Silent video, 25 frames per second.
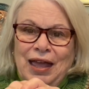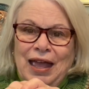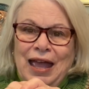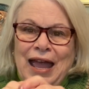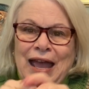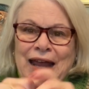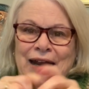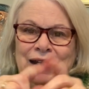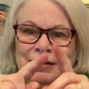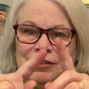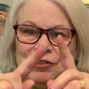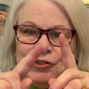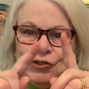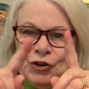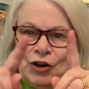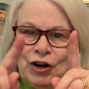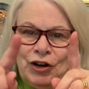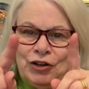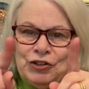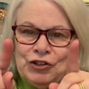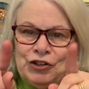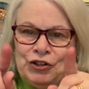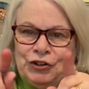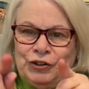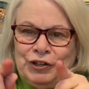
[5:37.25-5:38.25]
and it
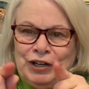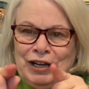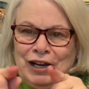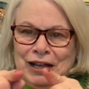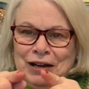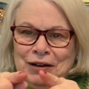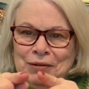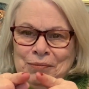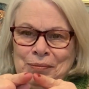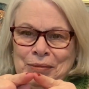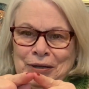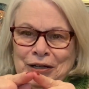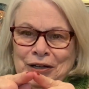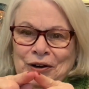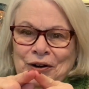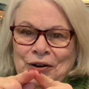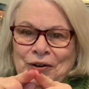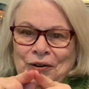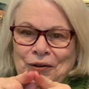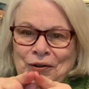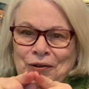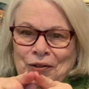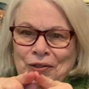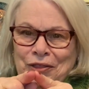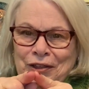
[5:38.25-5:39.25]
started to create a big
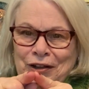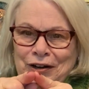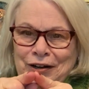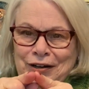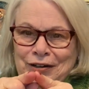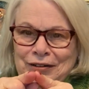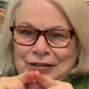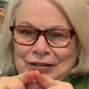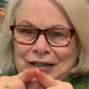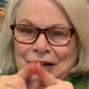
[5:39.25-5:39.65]
hole there.